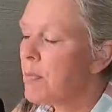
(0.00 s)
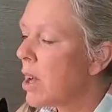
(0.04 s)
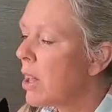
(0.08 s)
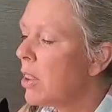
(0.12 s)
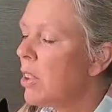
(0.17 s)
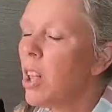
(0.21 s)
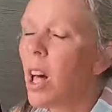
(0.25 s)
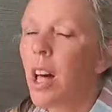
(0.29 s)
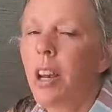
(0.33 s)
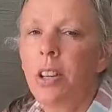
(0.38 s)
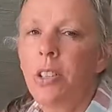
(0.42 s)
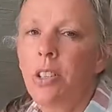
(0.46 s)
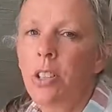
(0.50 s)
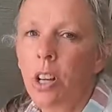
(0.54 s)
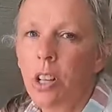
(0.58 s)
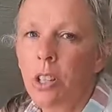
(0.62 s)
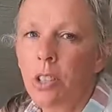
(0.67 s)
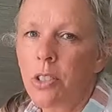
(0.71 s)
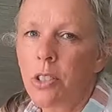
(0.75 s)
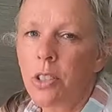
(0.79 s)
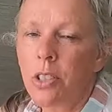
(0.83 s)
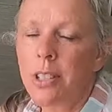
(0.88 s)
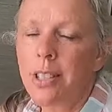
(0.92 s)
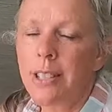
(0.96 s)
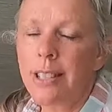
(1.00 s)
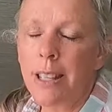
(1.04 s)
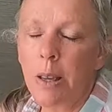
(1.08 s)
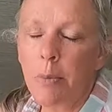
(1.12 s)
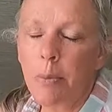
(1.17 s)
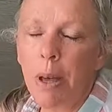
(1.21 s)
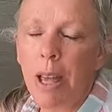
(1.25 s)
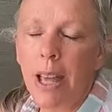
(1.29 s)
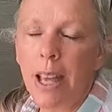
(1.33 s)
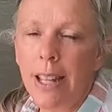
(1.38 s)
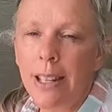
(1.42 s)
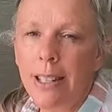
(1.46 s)
A lot of dogs could
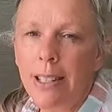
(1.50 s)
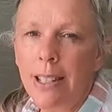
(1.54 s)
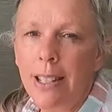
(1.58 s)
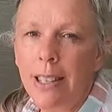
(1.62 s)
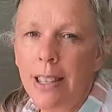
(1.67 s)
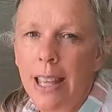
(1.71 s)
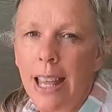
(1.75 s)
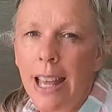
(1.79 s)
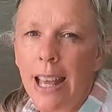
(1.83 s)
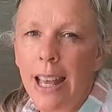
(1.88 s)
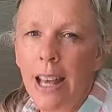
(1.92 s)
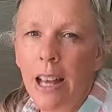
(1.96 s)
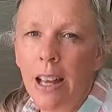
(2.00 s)
skip ahead to the